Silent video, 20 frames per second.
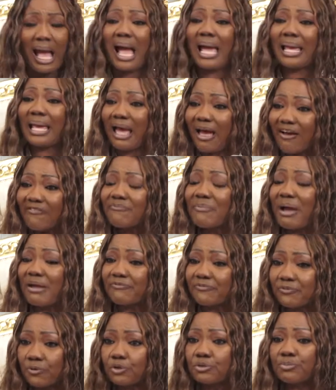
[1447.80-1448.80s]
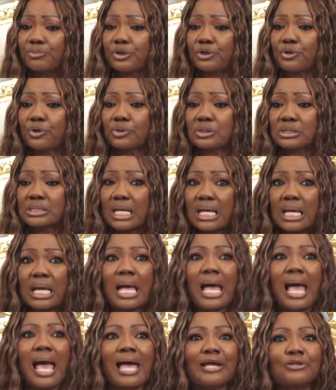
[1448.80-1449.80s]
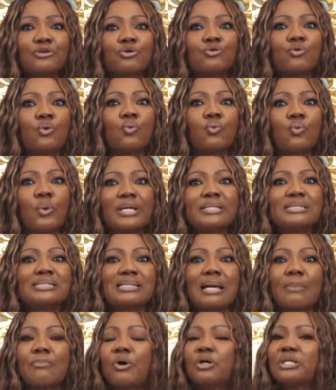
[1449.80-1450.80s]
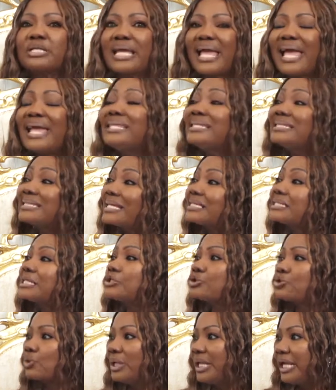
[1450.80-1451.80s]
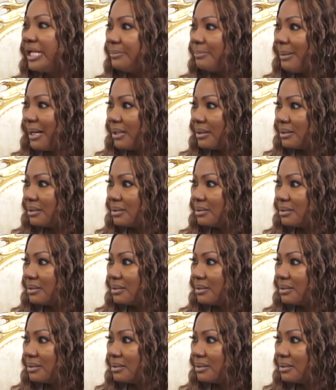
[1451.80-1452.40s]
I have my phone because I don't know when somebody enters into labor.